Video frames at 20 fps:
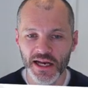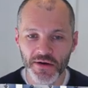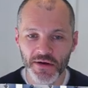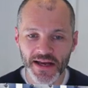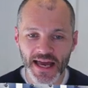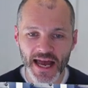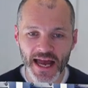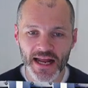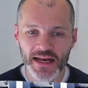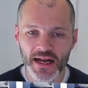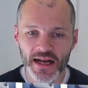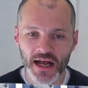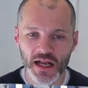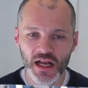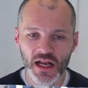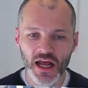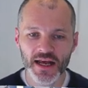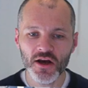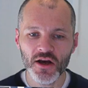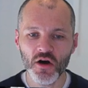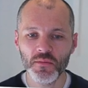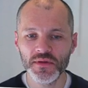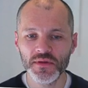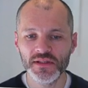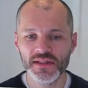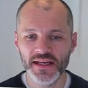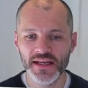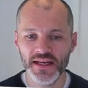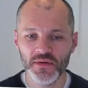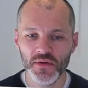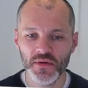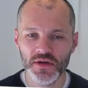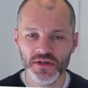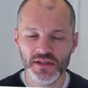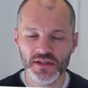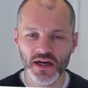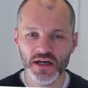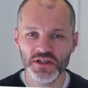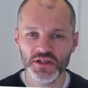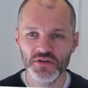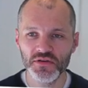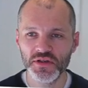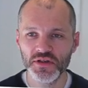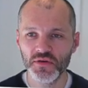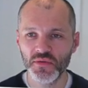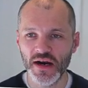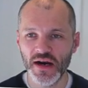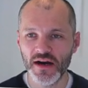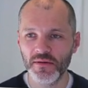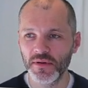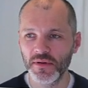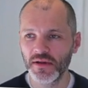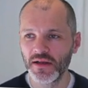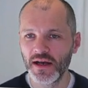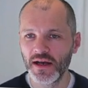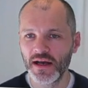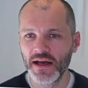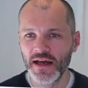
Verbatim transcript: again, like OpenSea, when you start using Rarible,